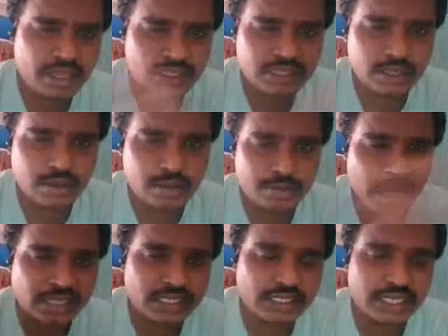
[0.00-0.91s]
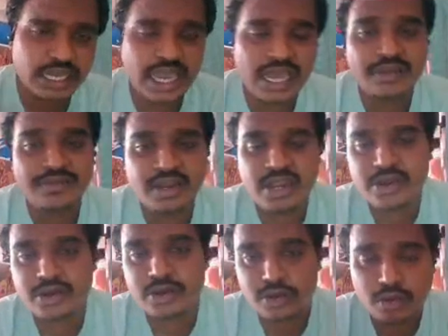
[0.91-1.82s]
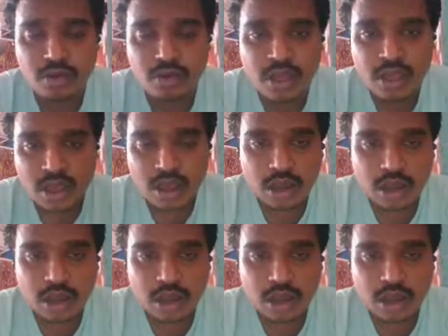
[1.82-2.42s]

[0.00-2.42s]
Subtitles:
this process, again we need to do